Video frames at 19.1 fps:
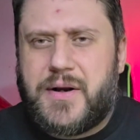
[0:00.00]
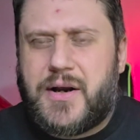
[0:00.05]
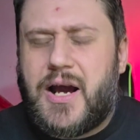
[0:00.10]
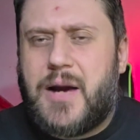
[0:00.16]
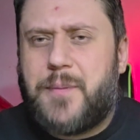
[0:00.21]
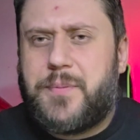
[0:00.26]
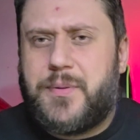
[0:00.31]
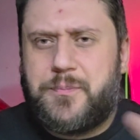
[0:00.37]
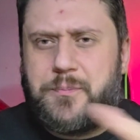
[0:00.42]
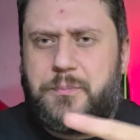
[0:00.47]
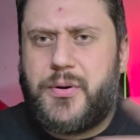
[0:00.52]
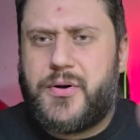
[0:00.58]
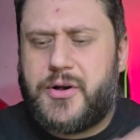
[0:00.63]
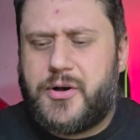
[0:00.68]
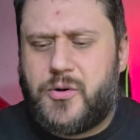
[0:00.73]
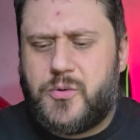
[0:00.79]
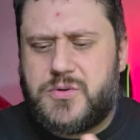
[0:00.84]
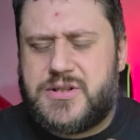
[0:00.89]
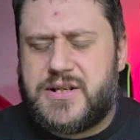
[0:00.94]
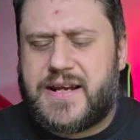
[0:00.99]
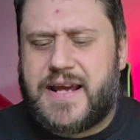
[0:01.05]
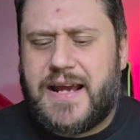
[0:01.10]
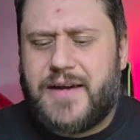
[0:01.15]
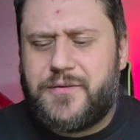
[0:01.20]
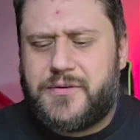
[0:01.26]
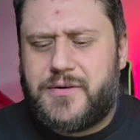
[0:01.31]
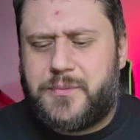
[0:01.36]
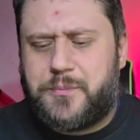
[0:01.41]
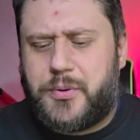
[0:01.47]
it up and put it all
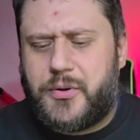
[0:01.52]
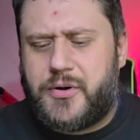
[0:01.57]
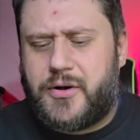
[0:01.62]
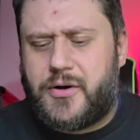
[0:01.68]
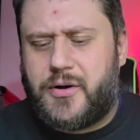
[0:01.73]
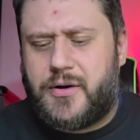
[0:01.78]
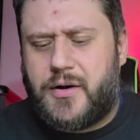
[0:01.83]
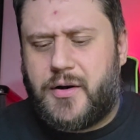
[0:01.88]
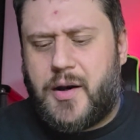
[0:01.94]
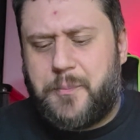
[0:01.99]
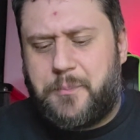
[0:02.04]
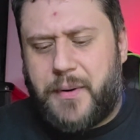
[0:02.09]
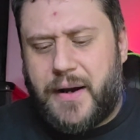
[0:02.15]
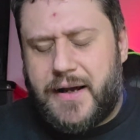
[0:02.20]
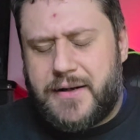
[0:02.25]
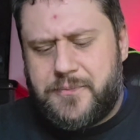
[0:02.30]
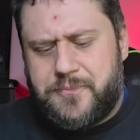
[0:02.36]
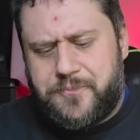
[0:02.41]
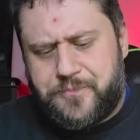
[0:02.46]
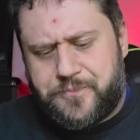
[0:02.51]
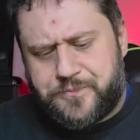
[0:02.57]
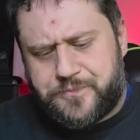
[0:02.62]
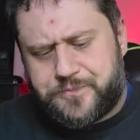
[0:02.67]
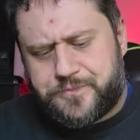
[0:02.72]
together and put it on a bun.